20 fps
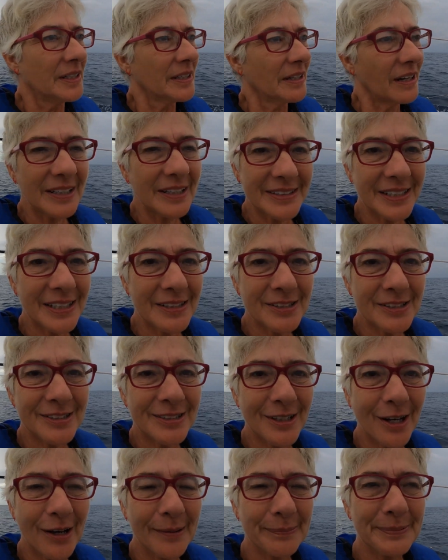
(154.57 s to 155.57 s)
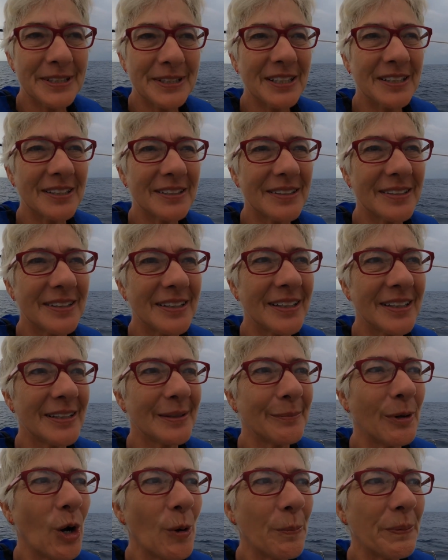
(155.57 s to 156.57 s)
Got that stopped, and
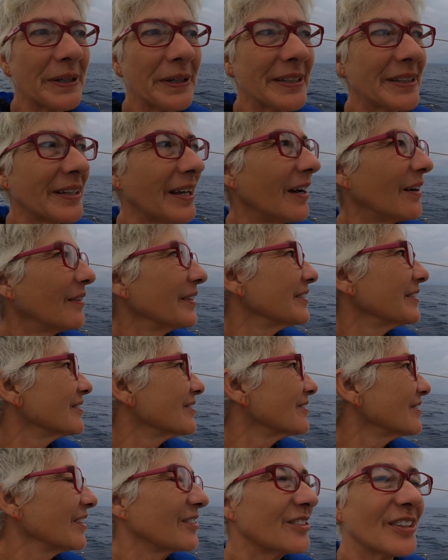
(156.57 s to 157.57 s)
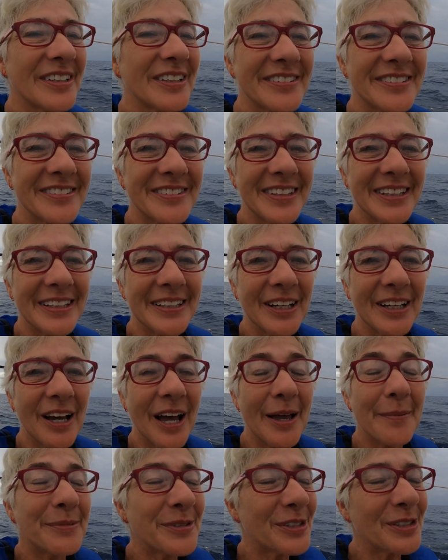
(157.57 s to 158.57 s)
I'm hoping now it's adjusted enough.
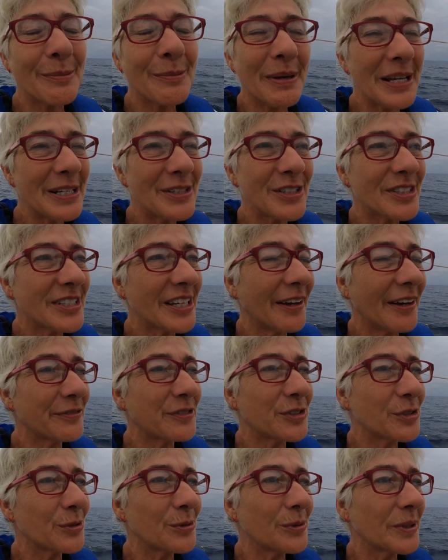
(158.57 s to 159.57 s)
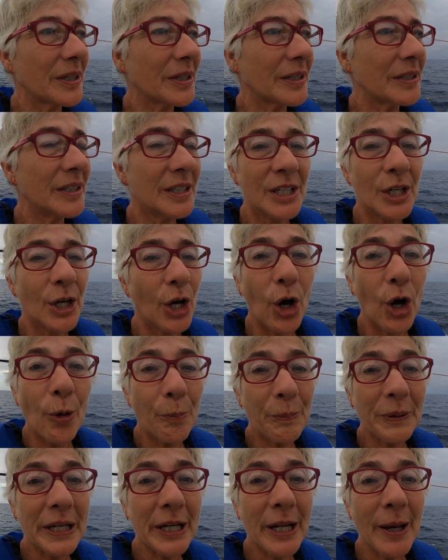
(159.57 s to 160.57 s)
I may just have to
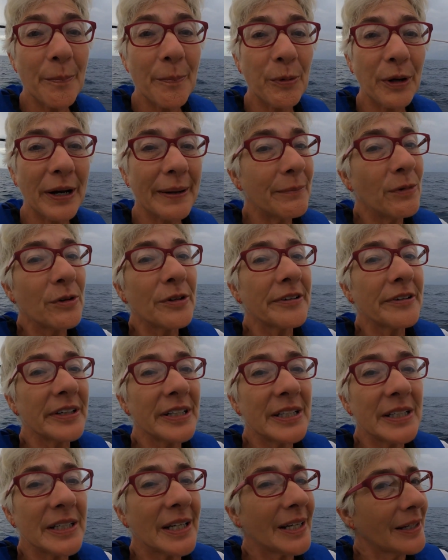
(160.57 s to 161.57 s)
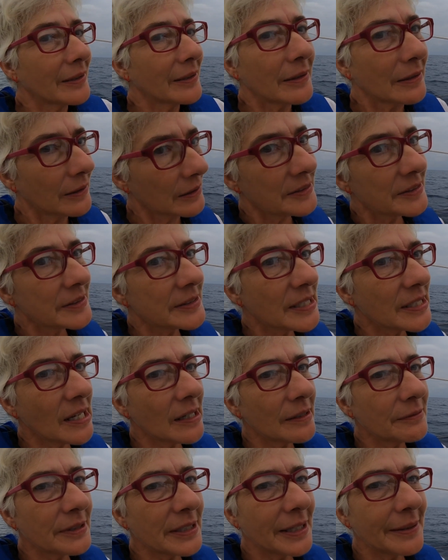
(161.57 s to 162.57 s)
open it up when I'm motoring and close it
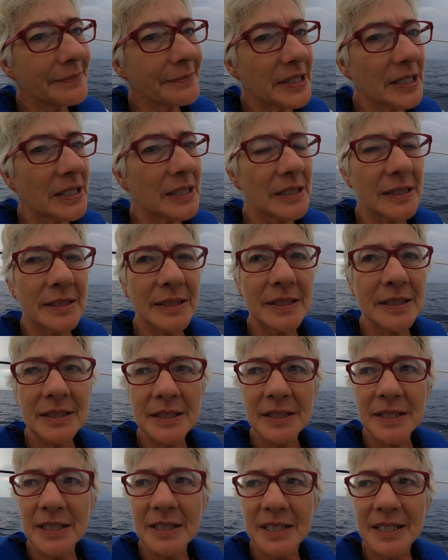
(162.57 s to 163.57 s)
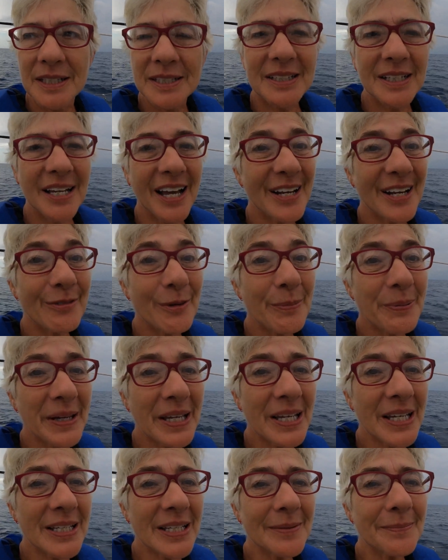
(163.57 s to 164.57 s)
down when I'm done. It's kind of a
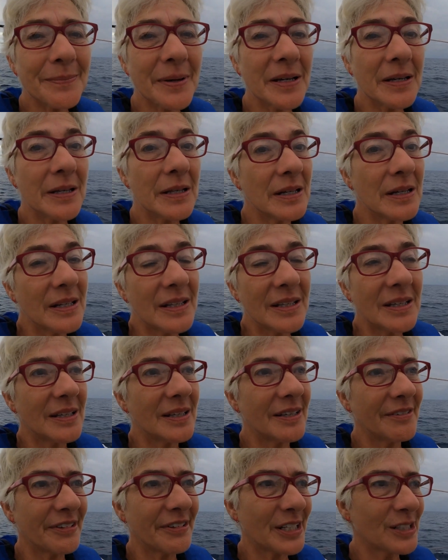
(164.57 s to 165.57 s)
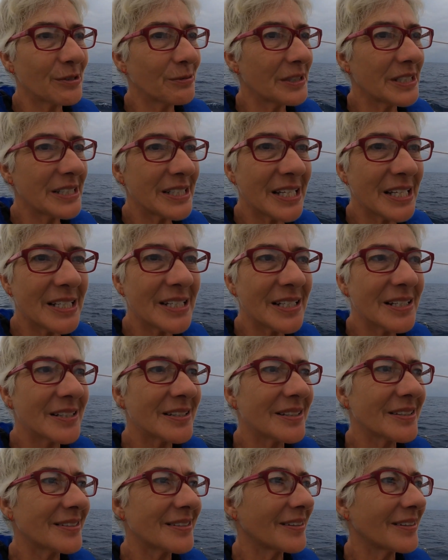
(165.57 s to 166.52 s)
pain, but if that's what it takes.